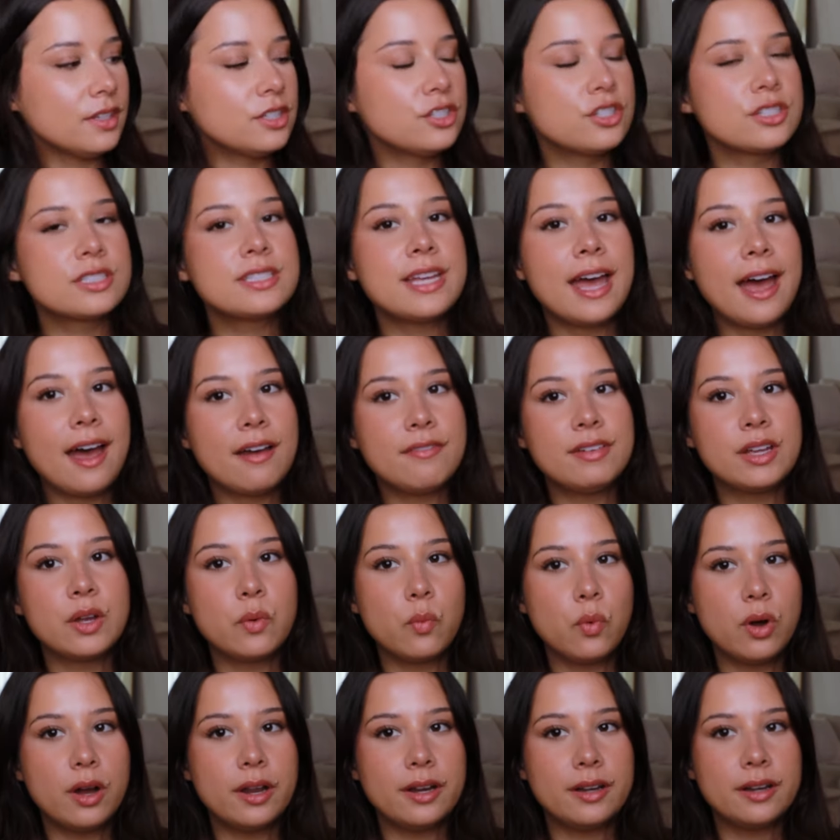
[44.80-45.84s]
just
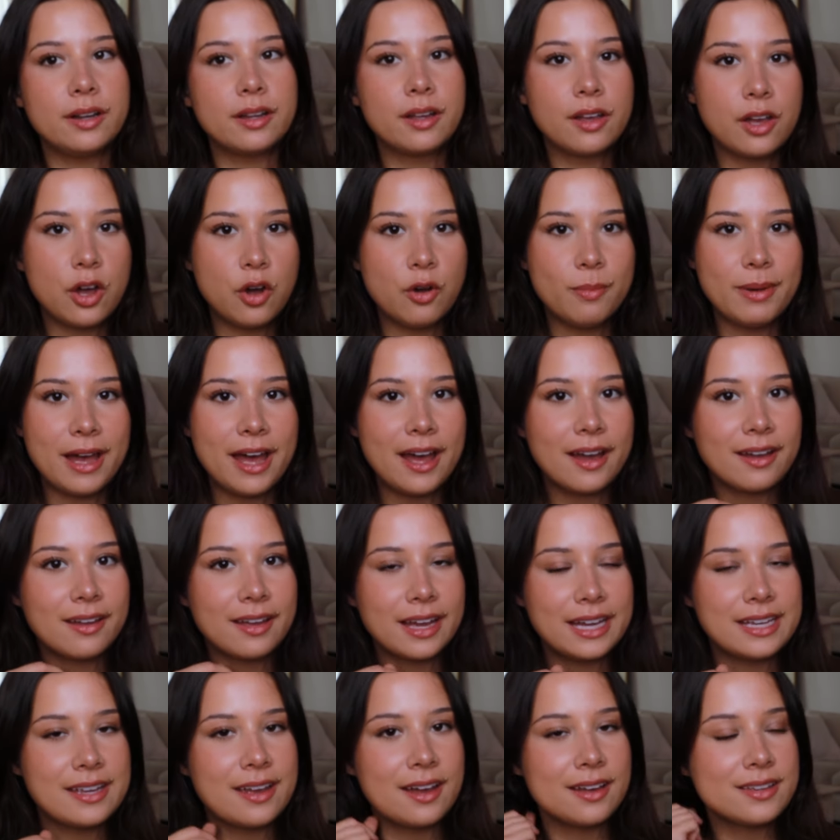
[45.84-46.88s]
having one go bag,
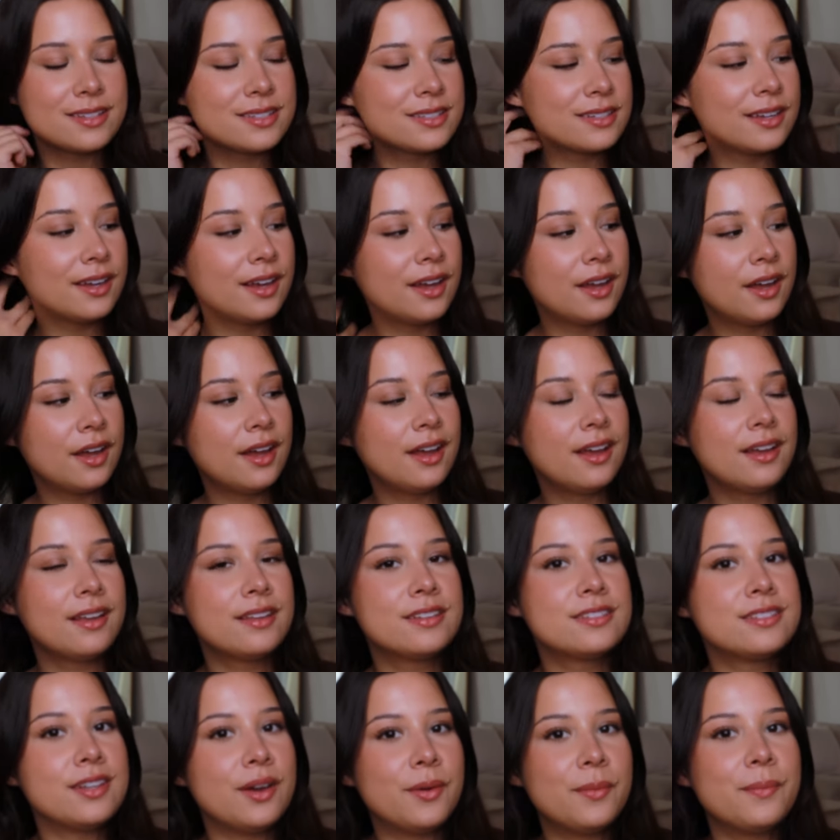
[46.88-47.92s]
I guess.
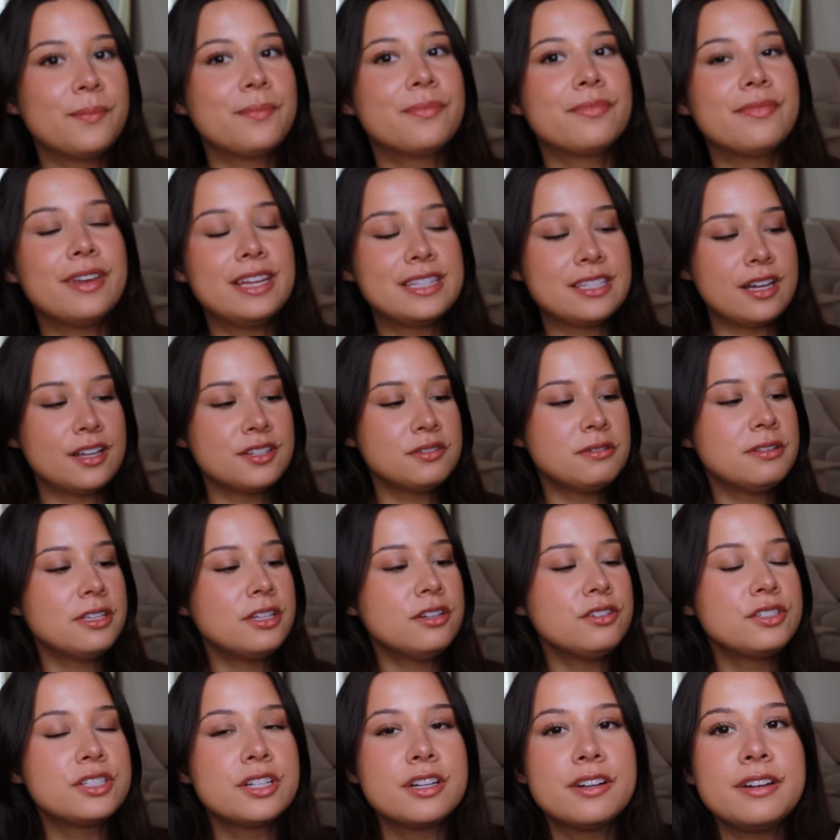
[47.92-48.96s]
So it's also a
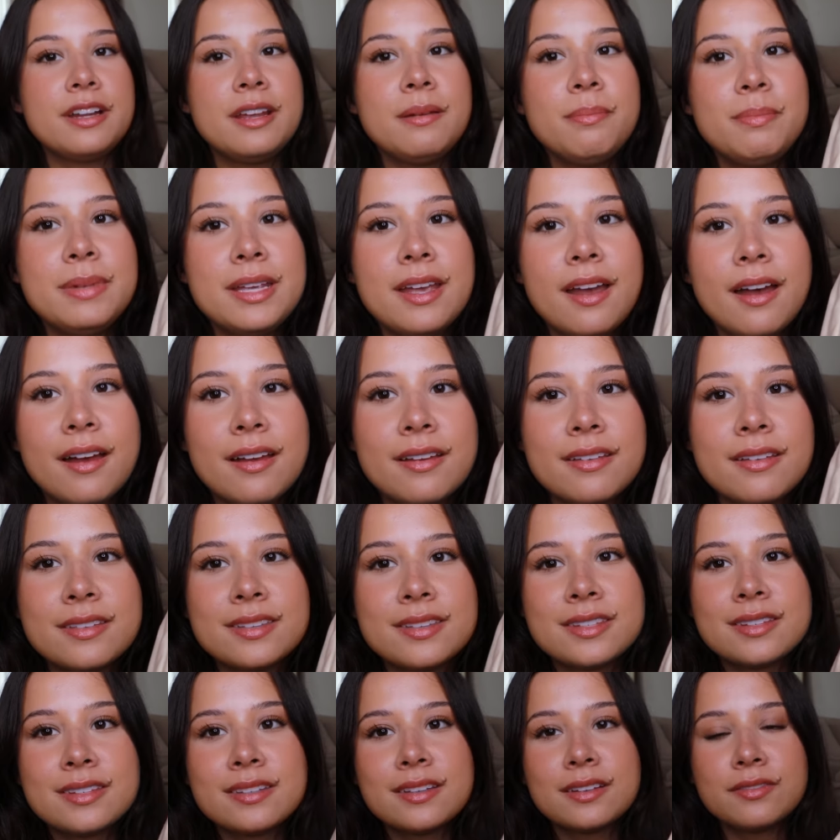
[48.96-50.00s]
little dirty
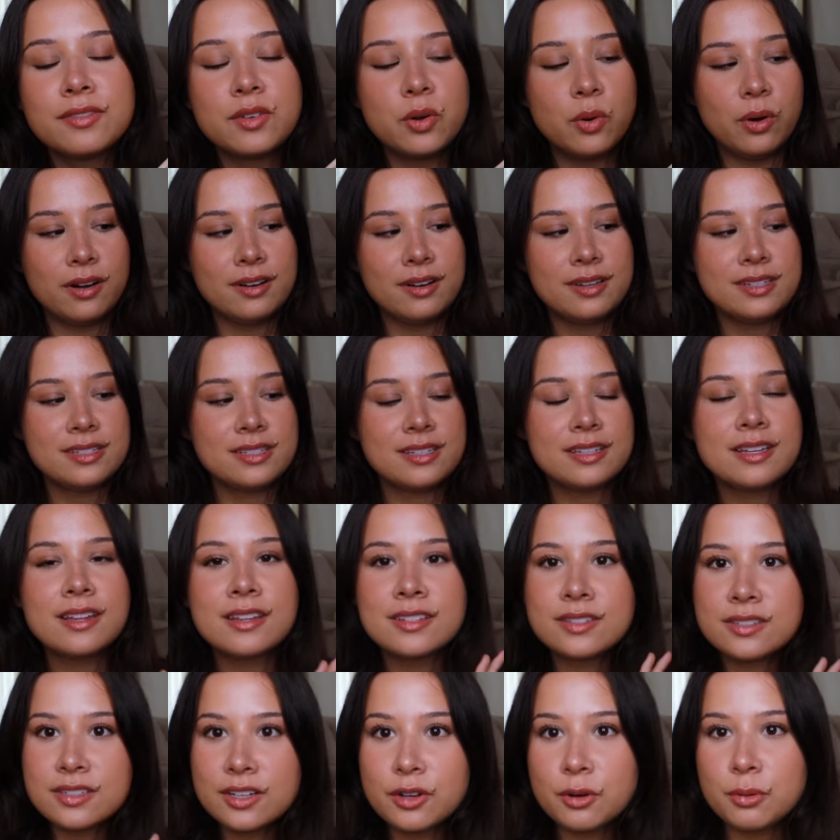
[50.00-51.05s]
because of course
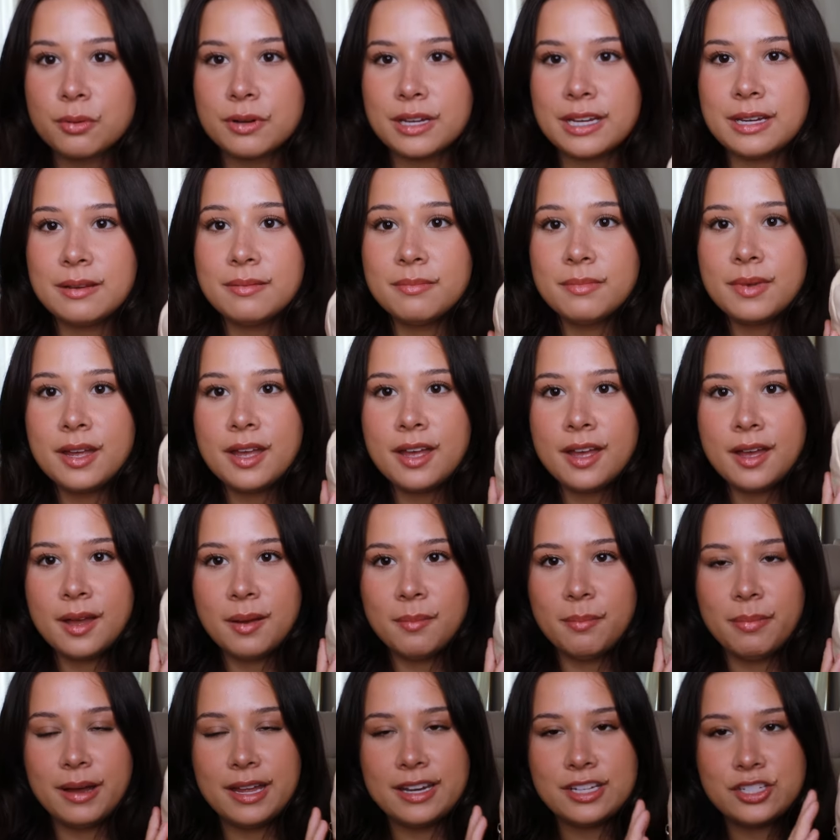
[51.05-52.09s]
it's cream,
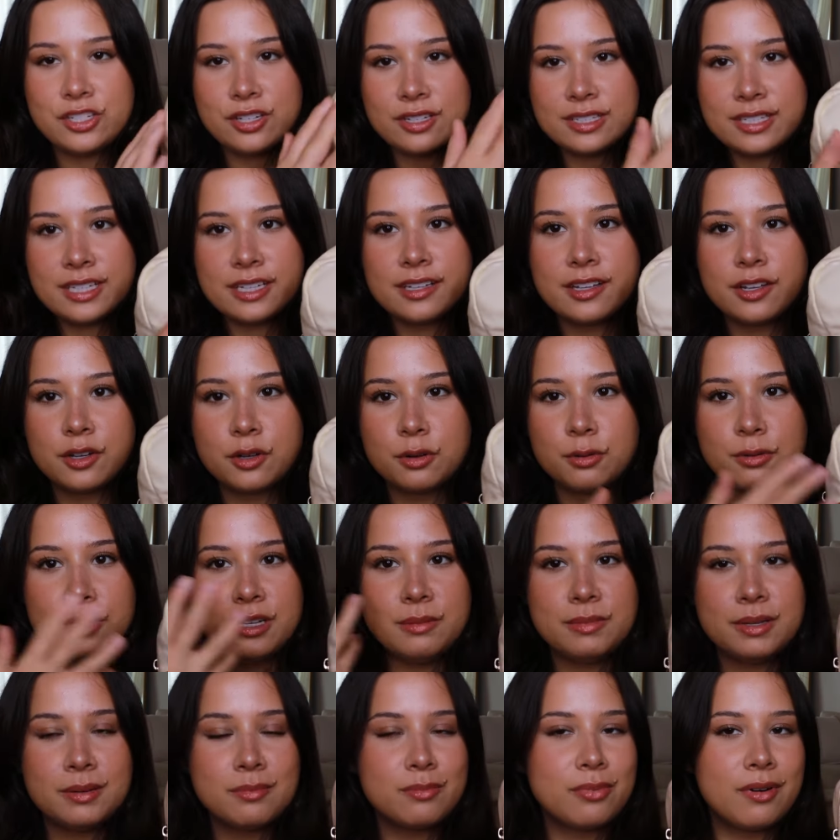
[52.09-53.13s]
but it's just like a
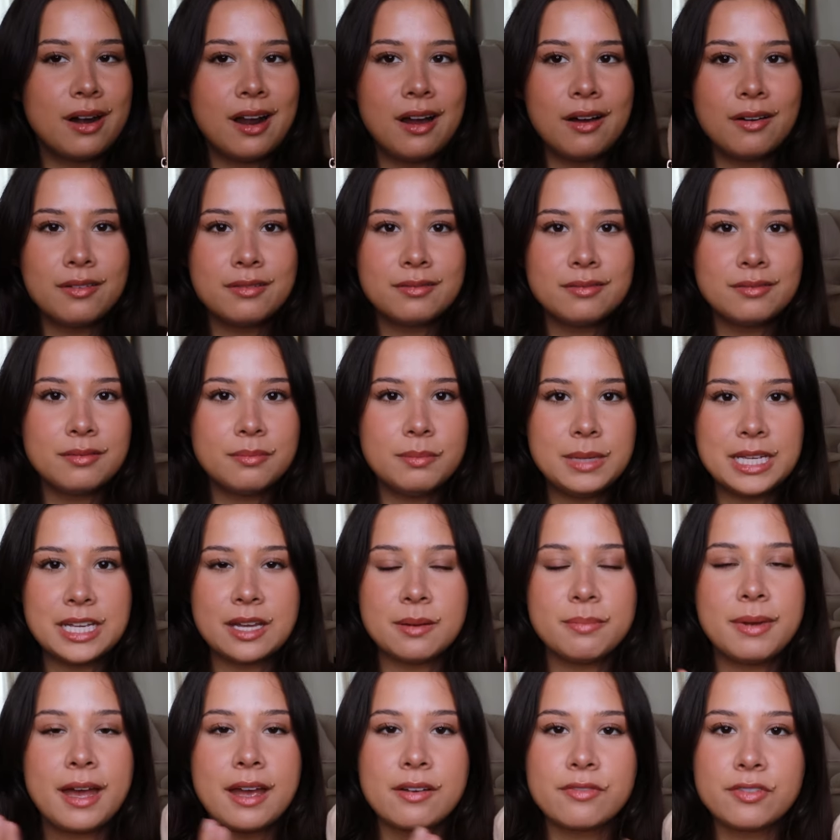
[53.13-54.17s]
cream and brown
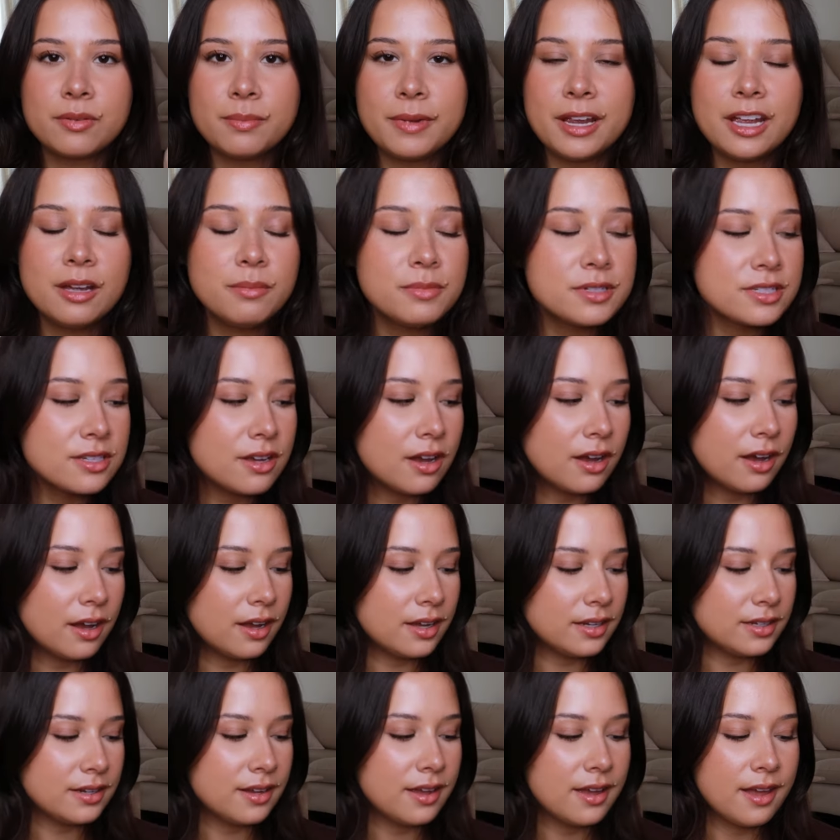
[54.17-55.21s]
makeup bag from
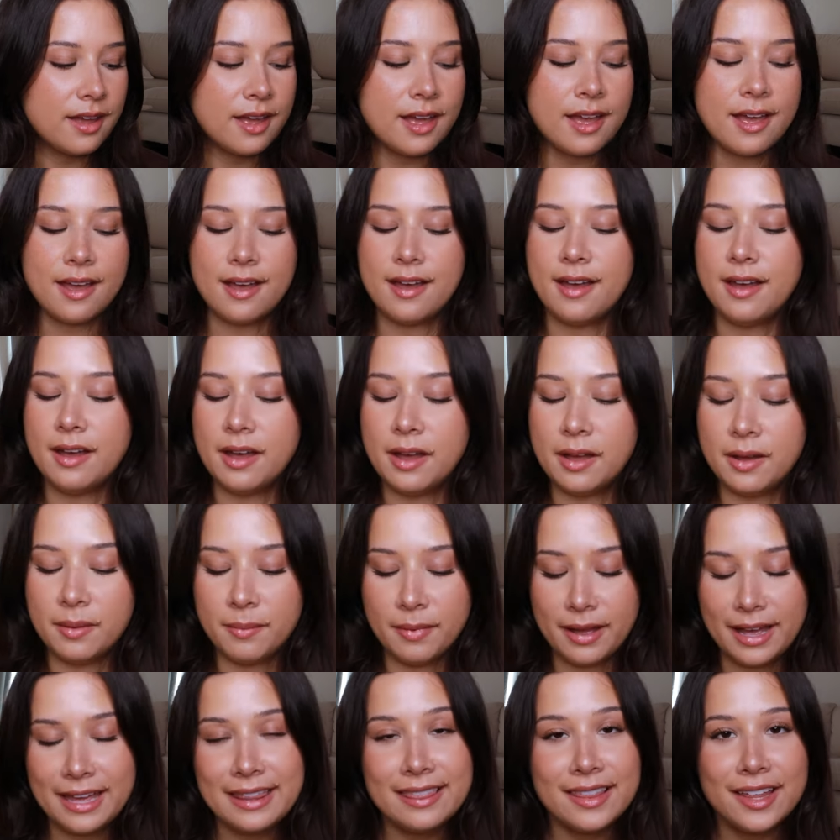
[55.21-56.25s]
Amazon. Um,
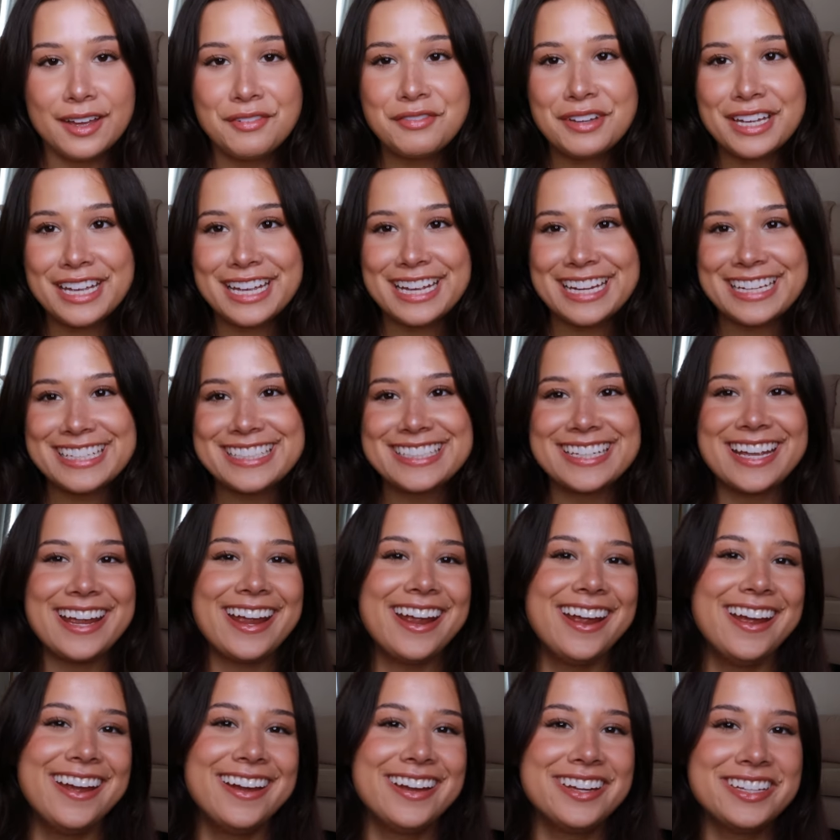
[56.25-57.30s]
I love it
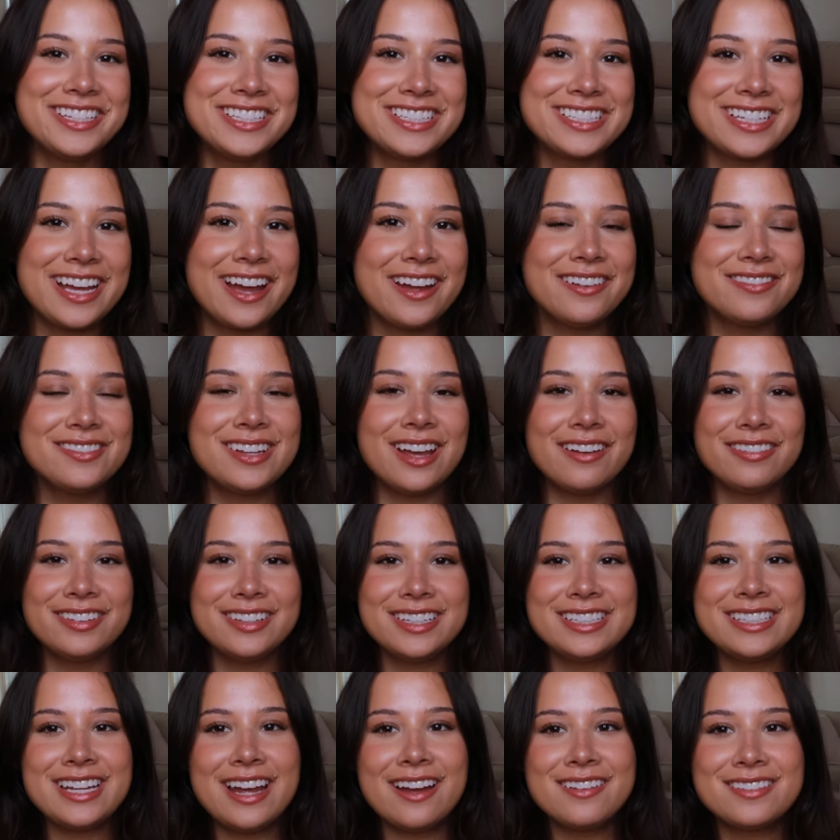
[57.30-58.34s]
and I've
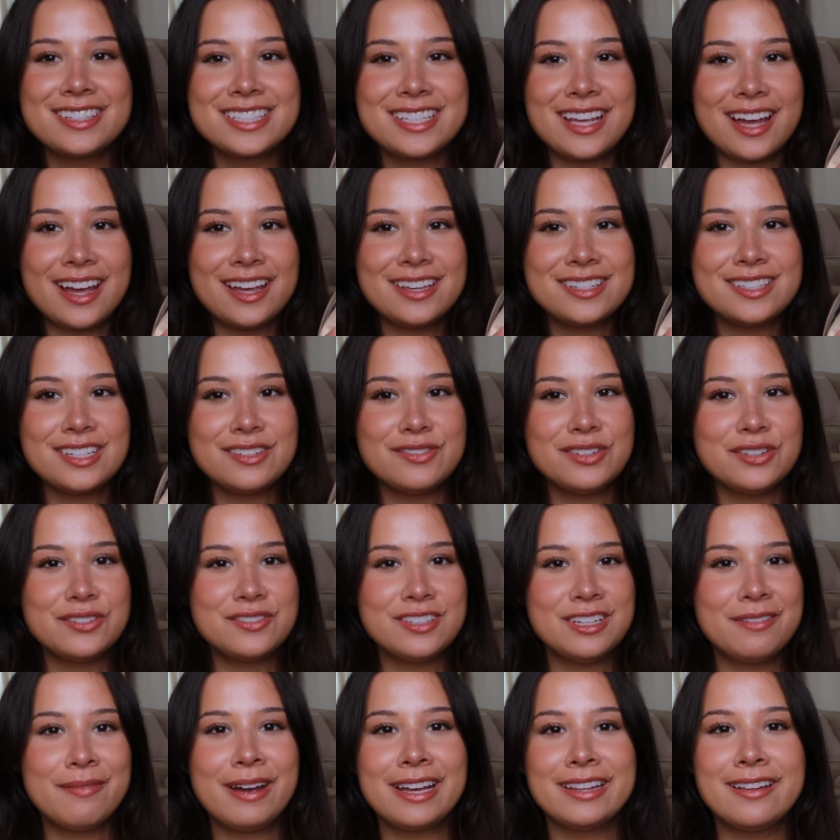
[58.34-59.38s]
definitely downsized if you
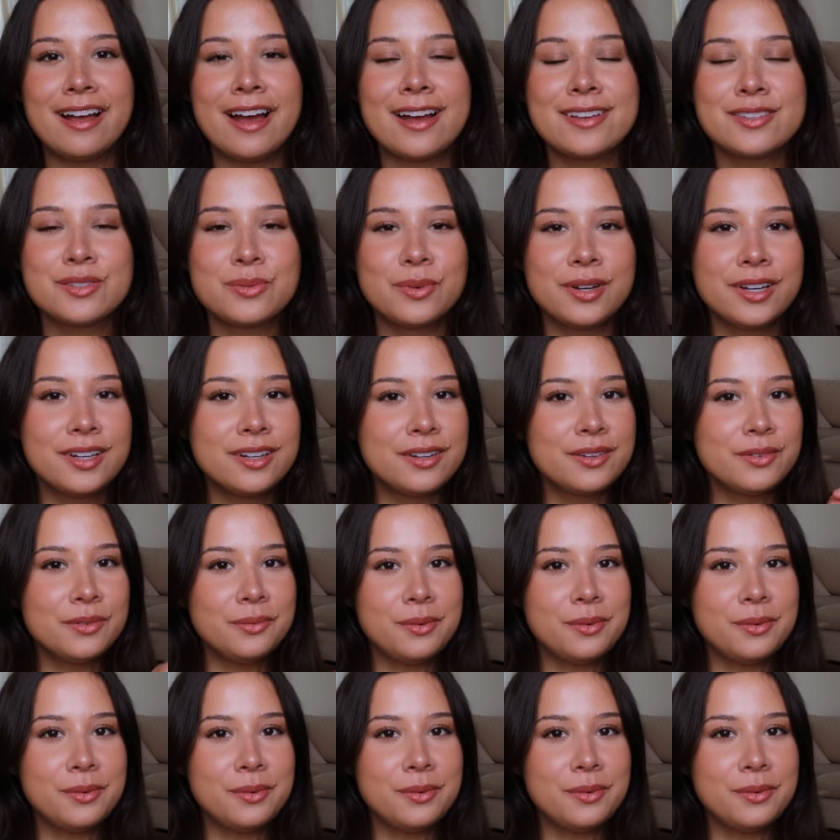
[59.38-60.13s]
see my last one